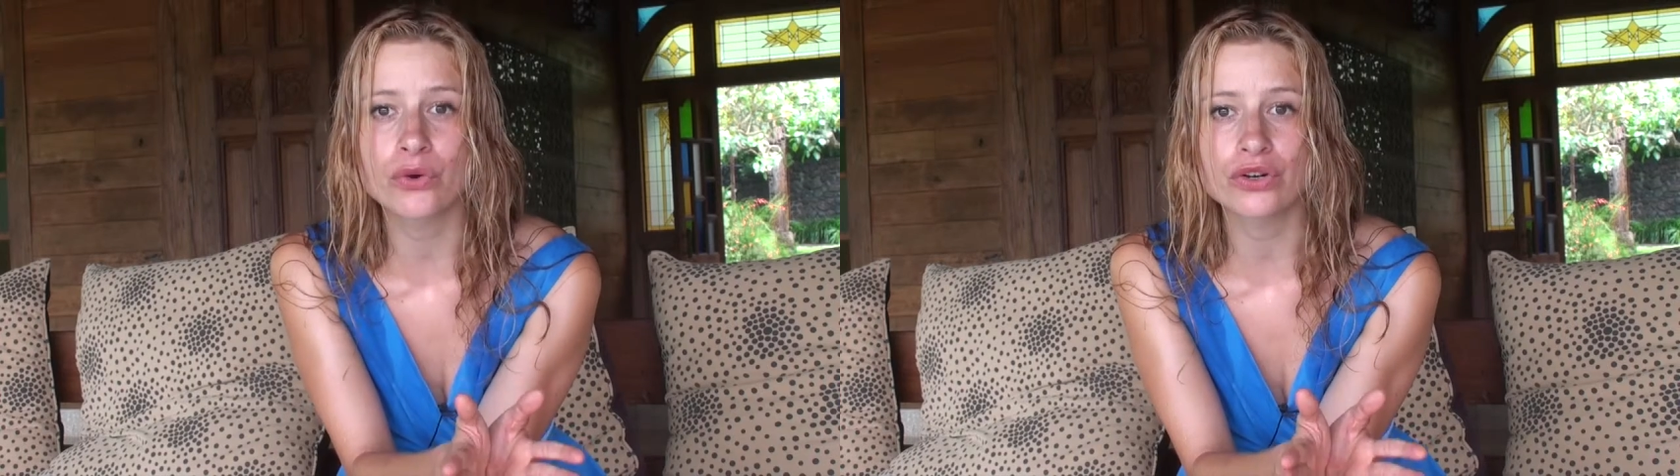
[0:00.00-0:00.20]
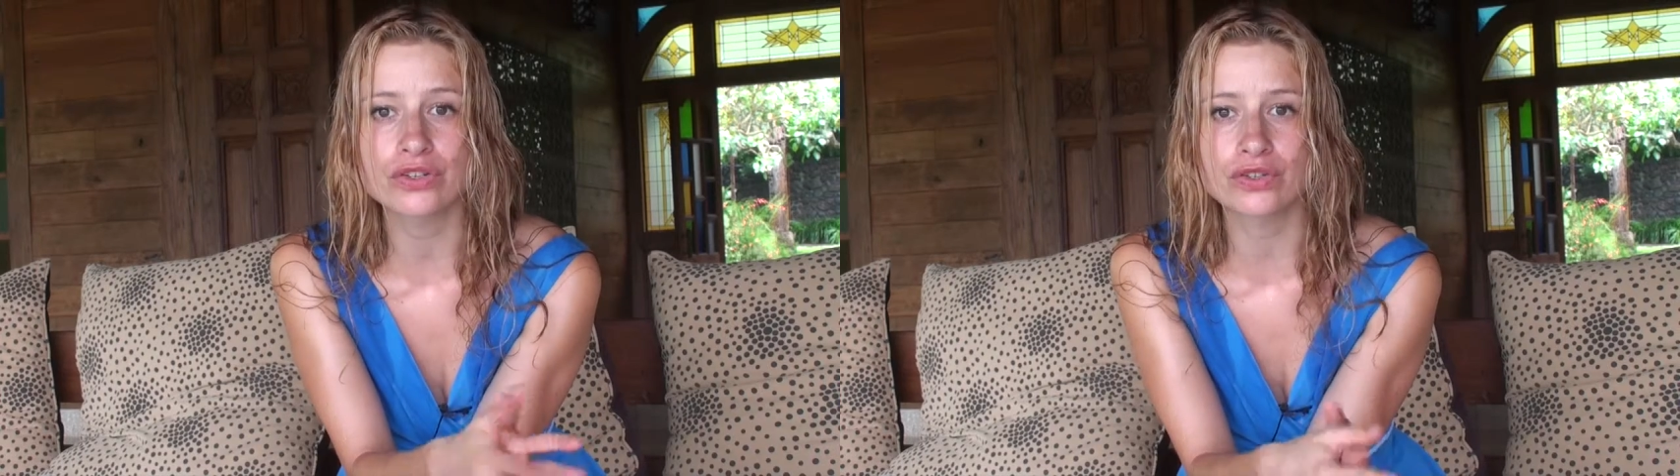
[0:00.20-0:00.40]

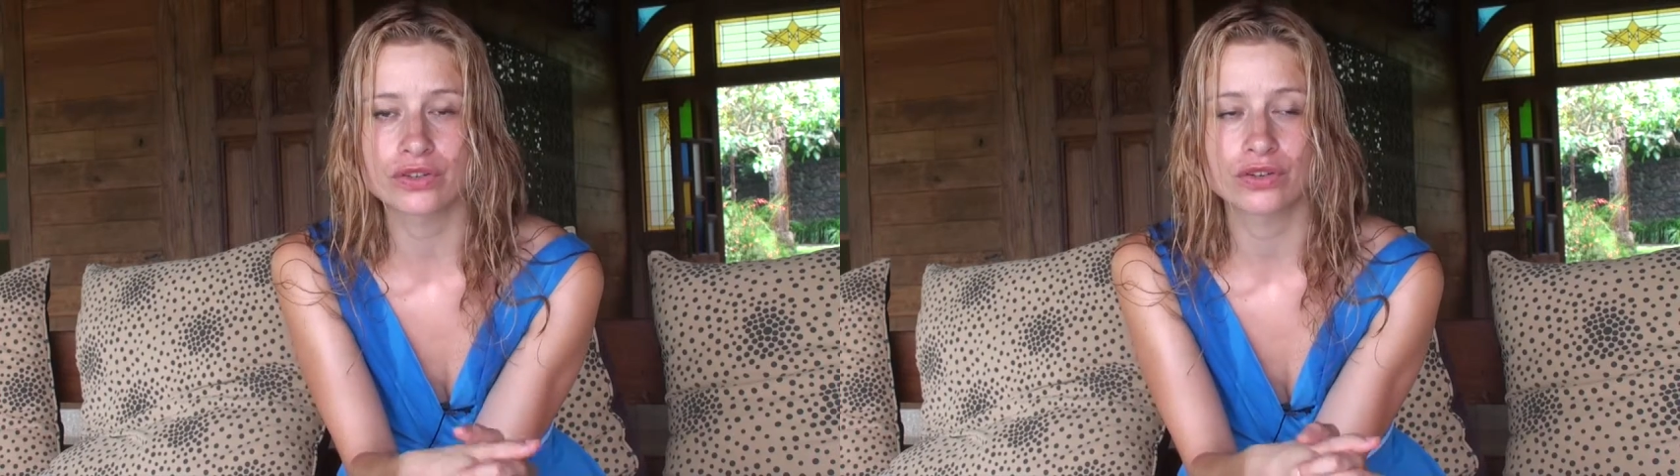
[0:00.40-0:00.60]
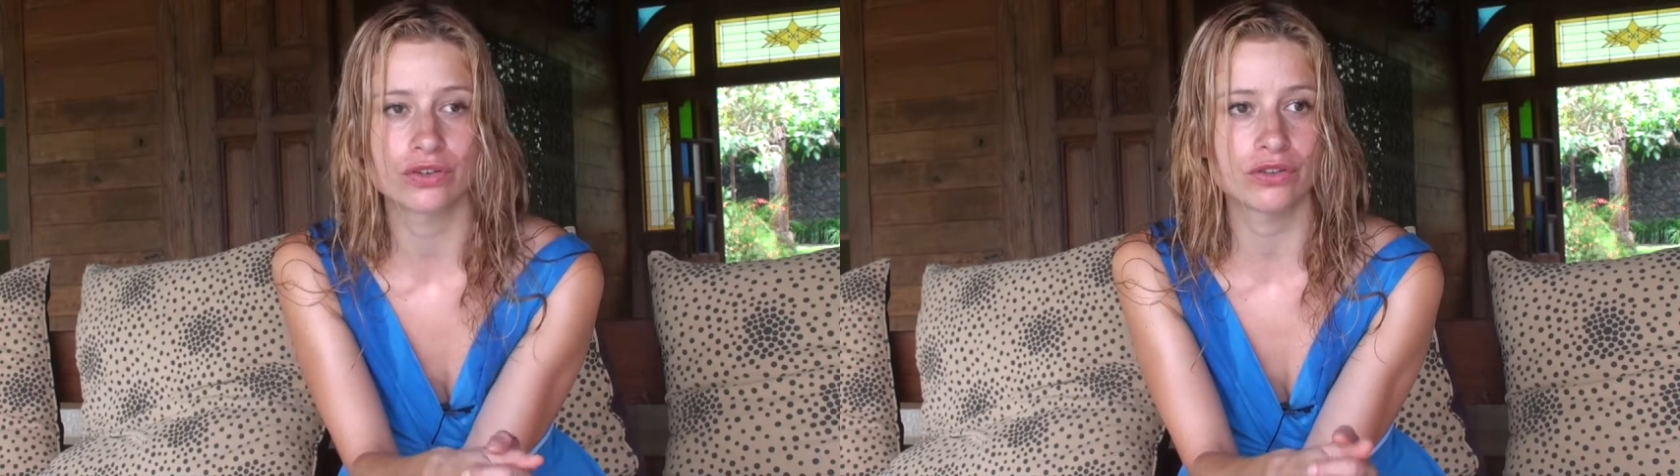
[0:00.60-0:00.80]

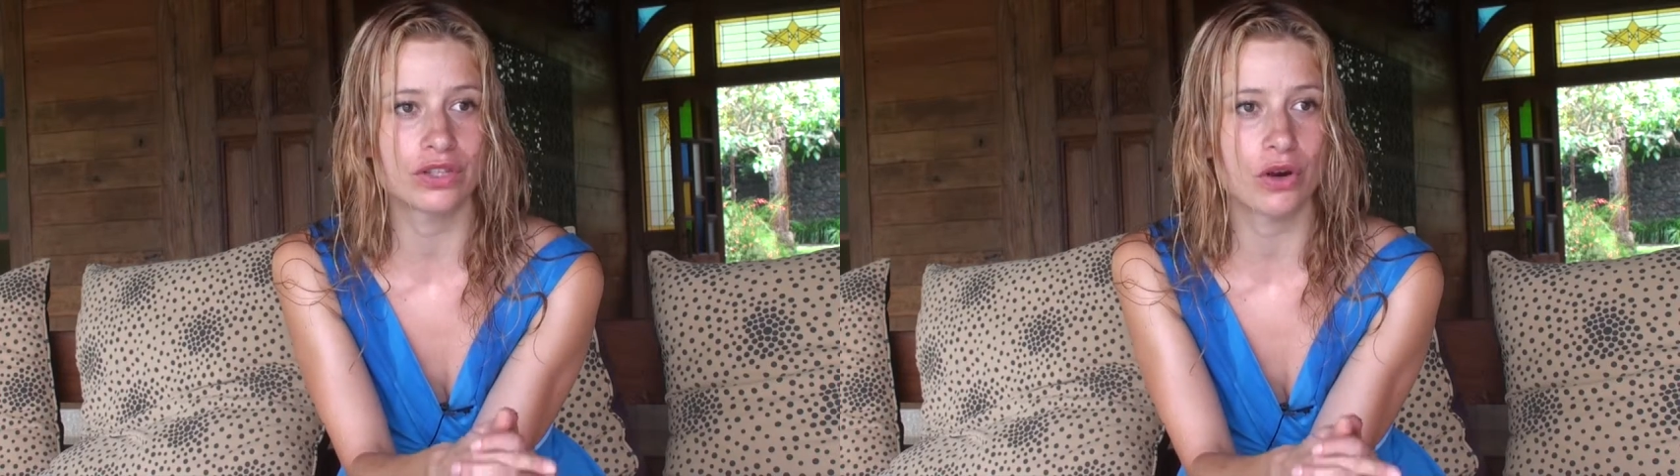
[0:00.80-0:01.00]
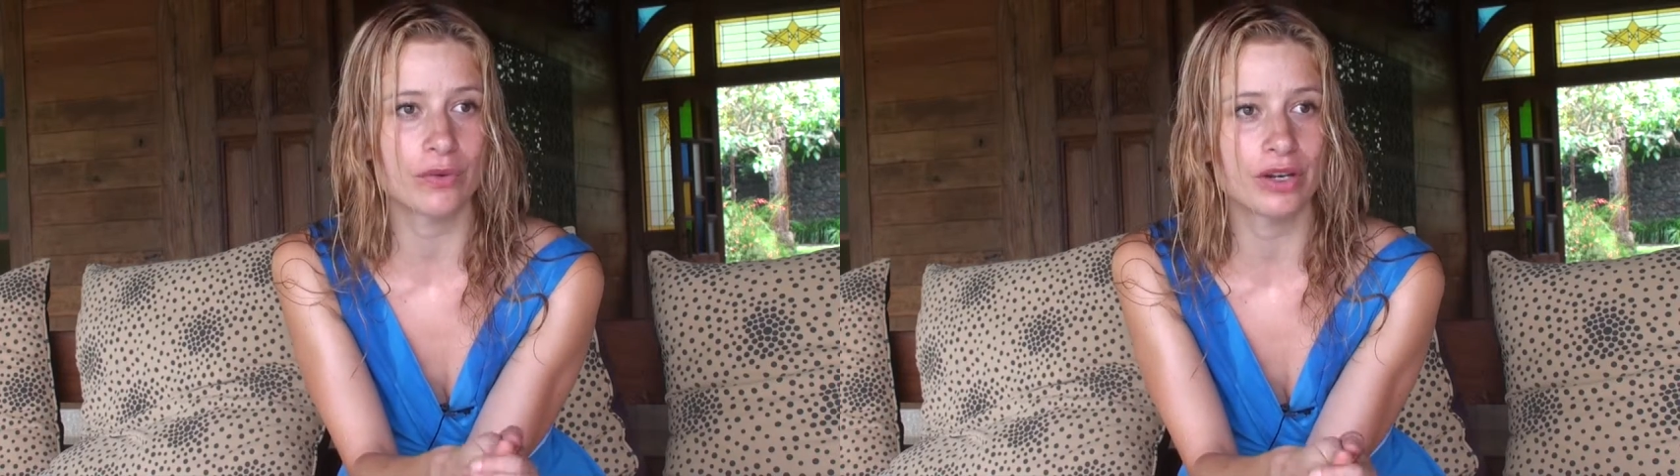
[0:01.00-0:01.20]
course not
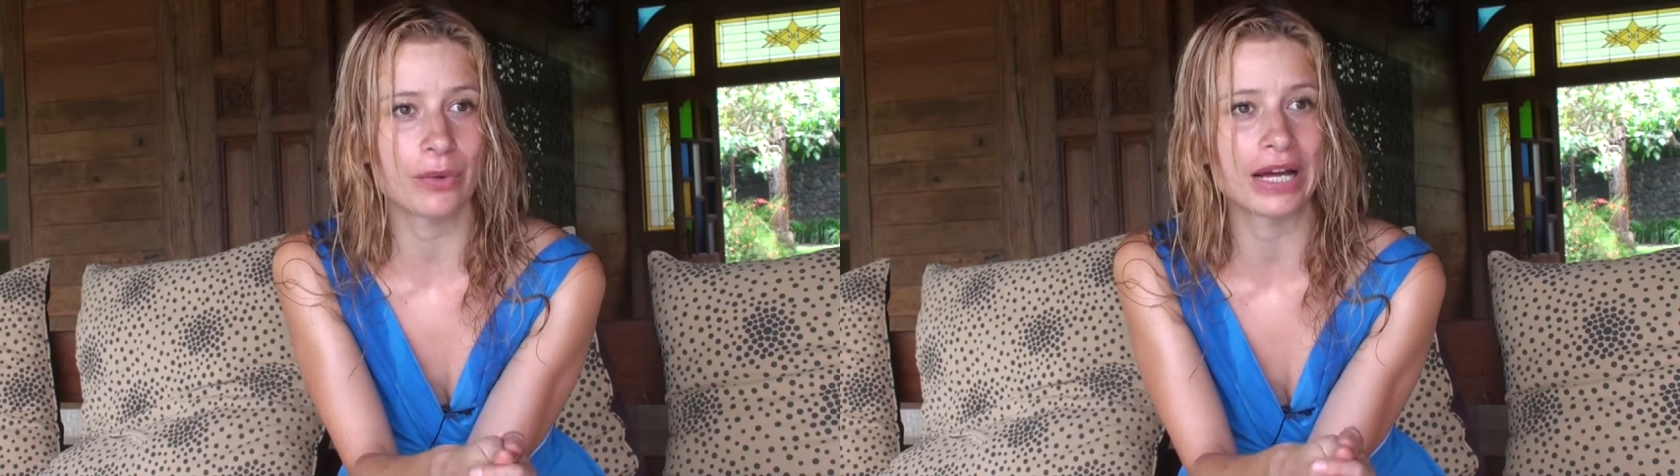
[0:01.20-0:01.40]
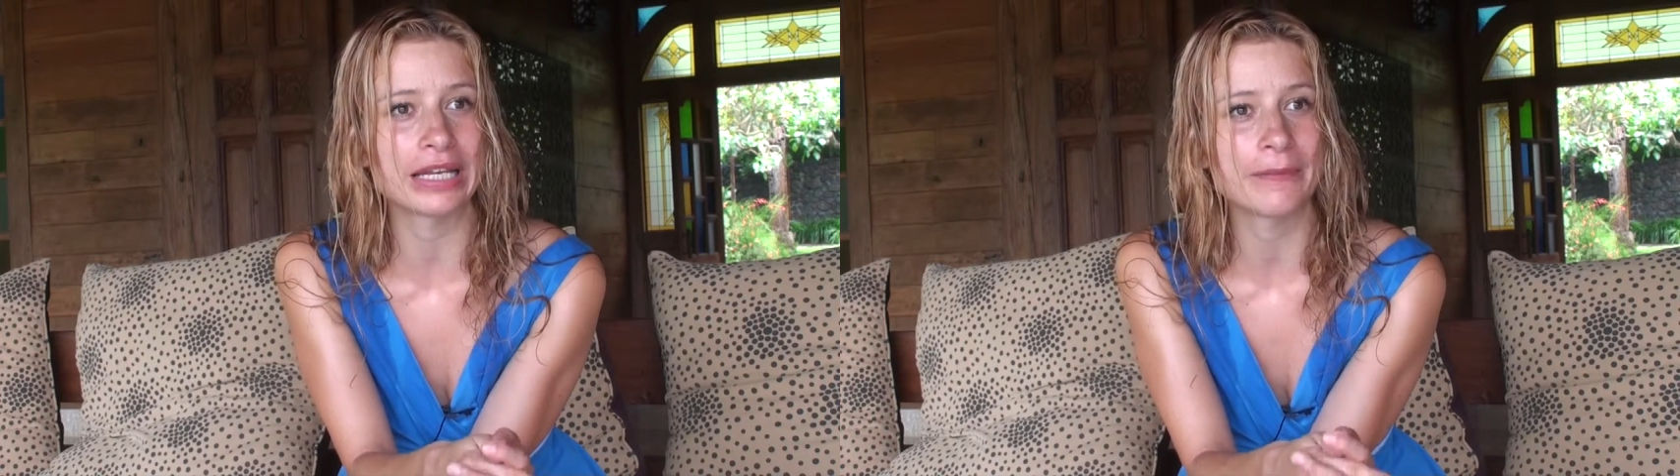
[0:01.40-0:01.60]
the only
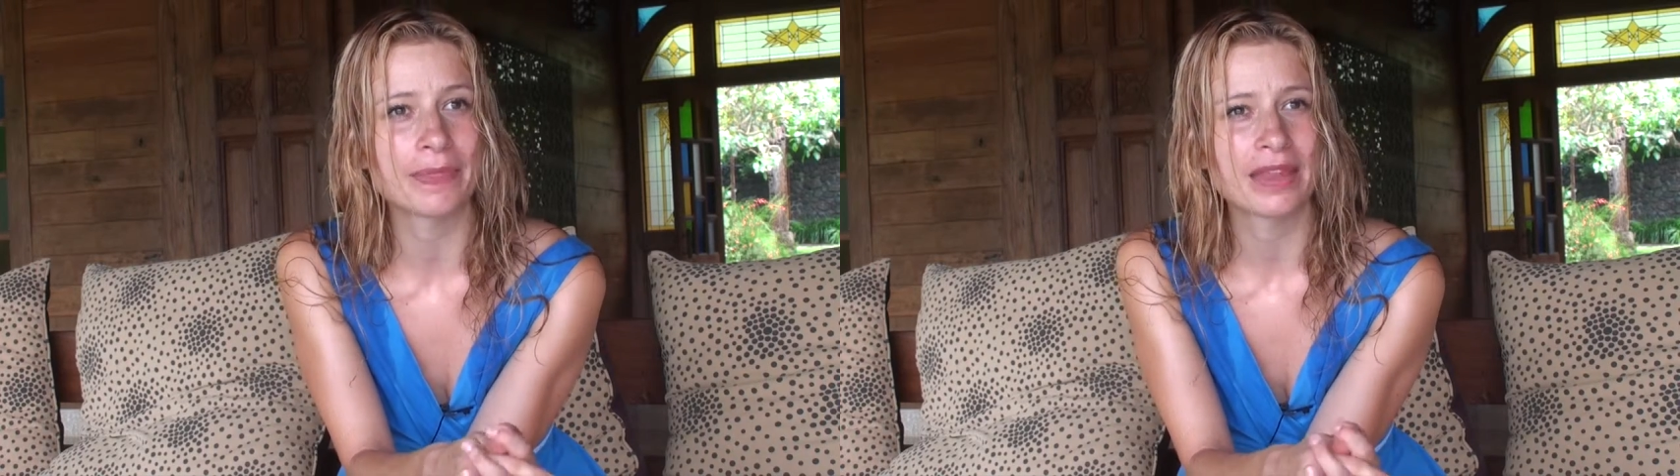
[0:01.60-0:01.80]
one